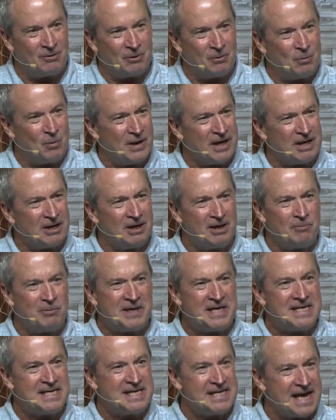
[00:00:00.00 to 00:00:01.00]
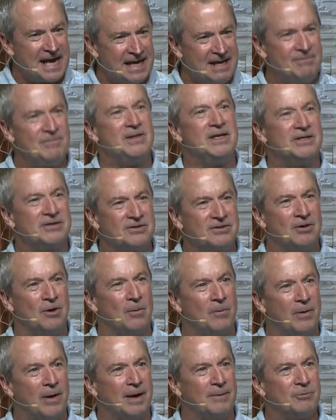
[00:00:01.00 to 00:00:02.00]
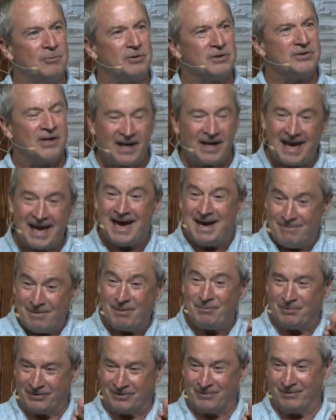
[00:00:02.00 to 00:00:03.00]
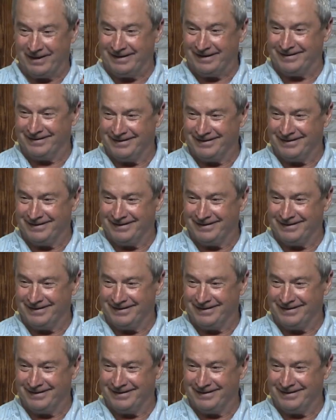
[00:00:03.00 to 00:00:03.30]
what could we name this soap opera? So I came up with one.